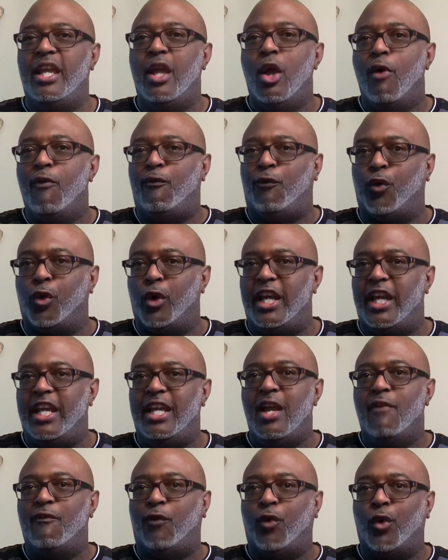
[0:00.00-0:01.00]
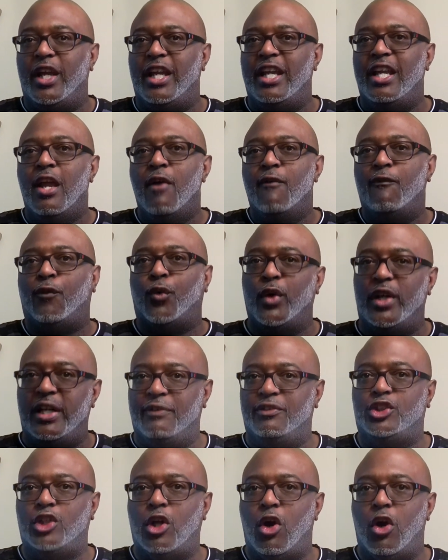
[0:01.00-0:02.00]
free of
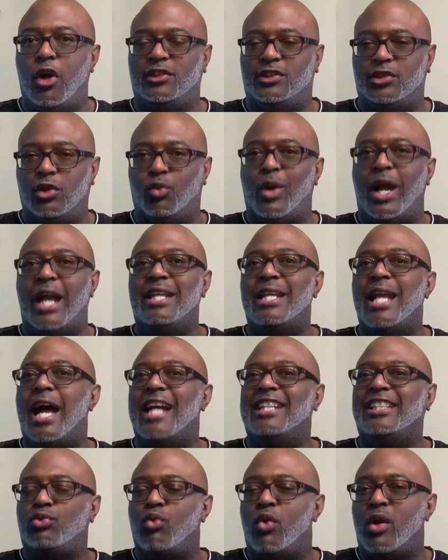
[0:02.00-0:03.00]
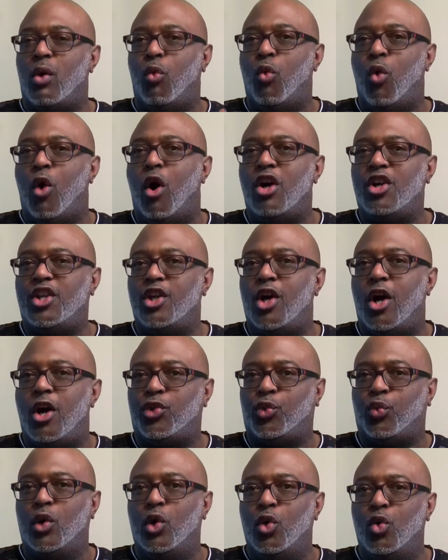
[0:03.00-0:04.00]
charge. So right now, I just want to walk y'all
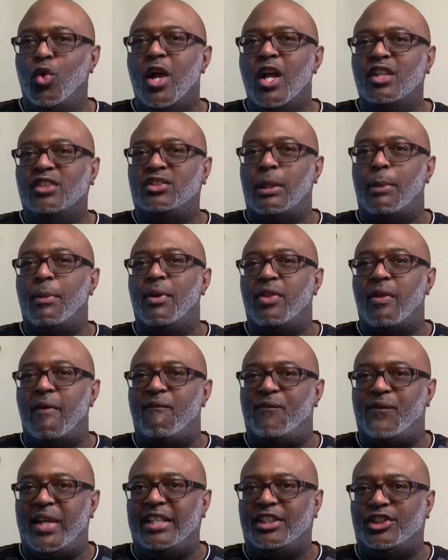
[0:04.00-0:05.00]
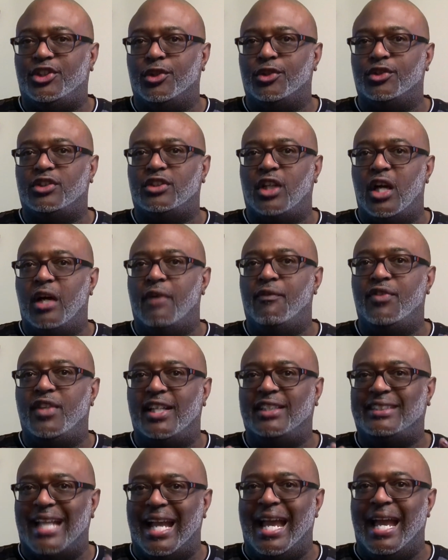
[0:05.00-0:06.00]
through some of the features of
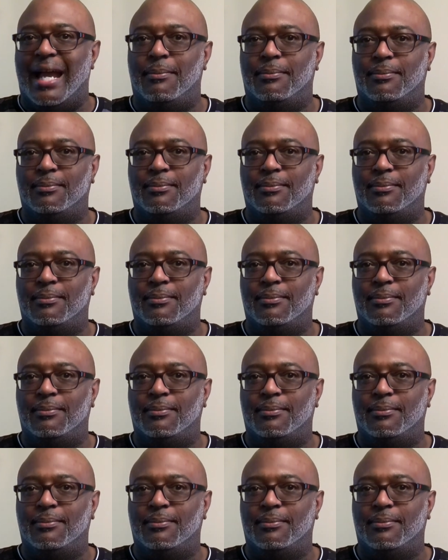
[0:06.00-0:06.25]
this app.